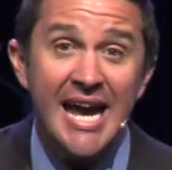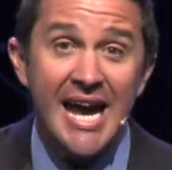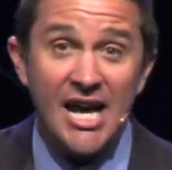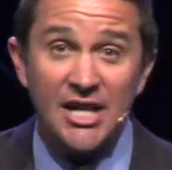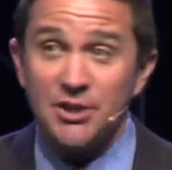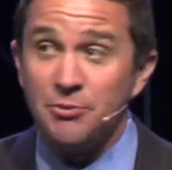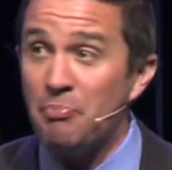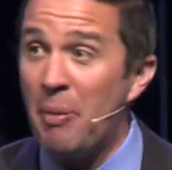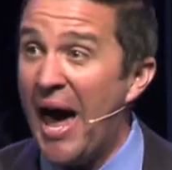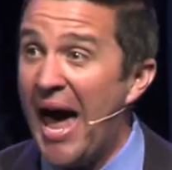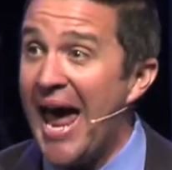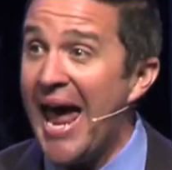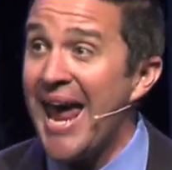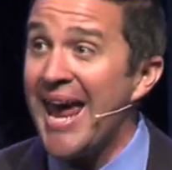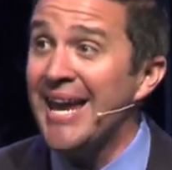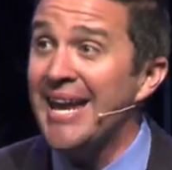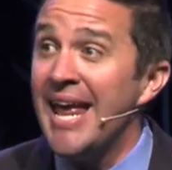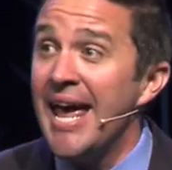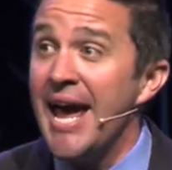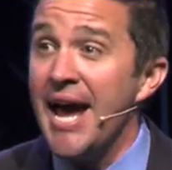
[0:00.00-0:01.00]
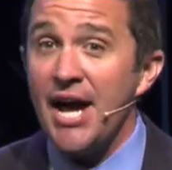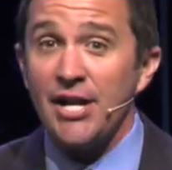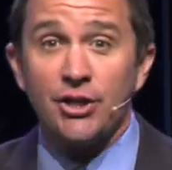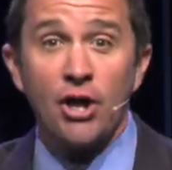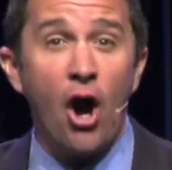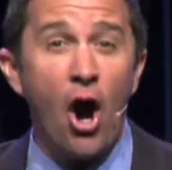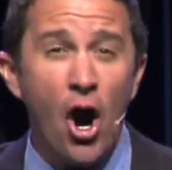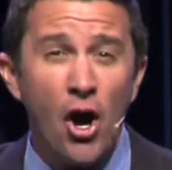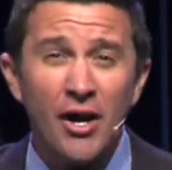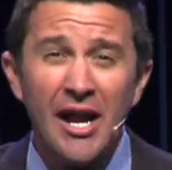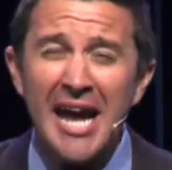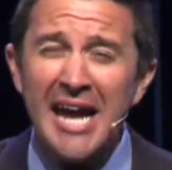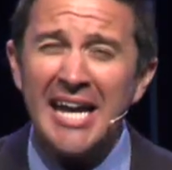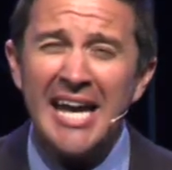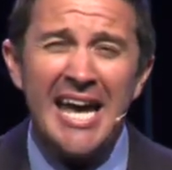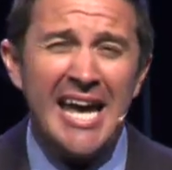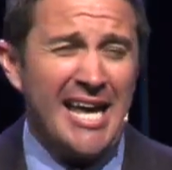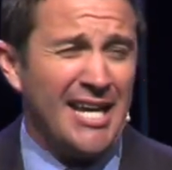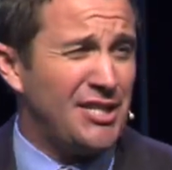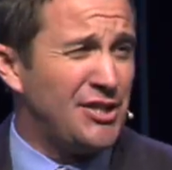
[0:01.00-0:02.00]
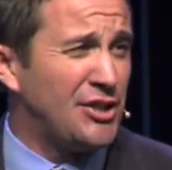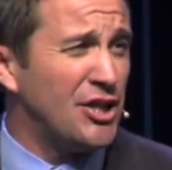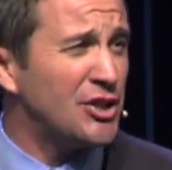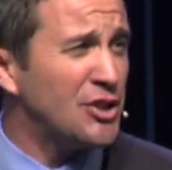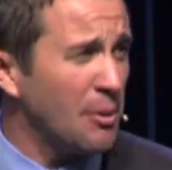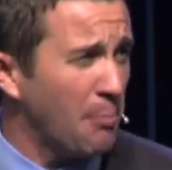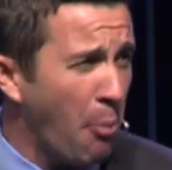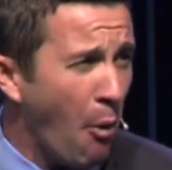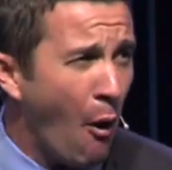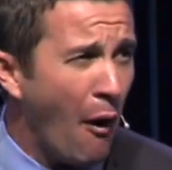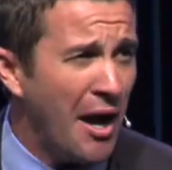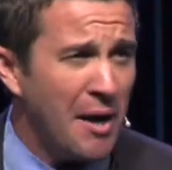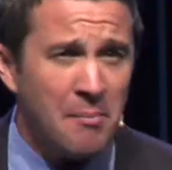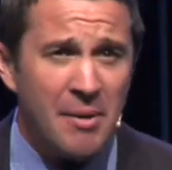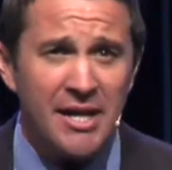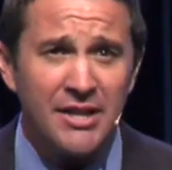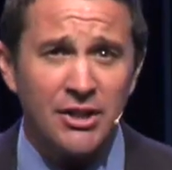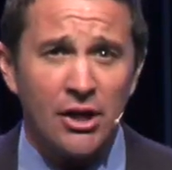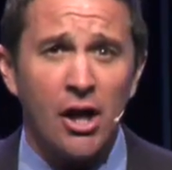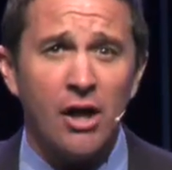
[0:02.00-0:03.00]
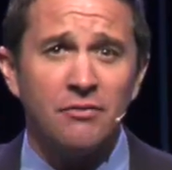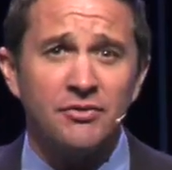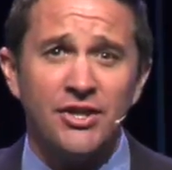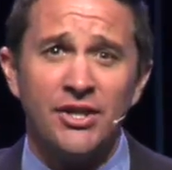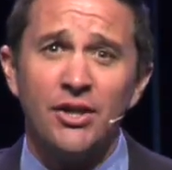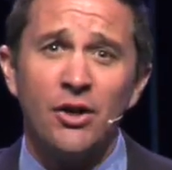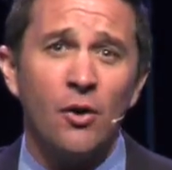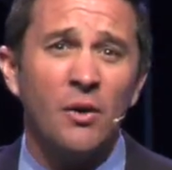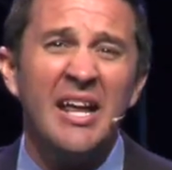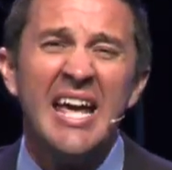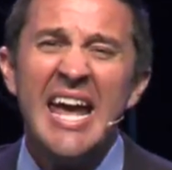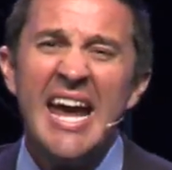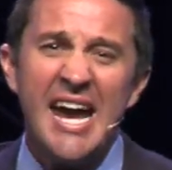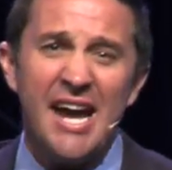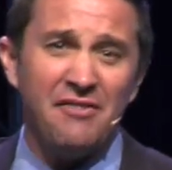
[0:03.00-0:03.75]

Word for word: it's pain, it's heartache, it's disappointment, and all of a sudden you're going,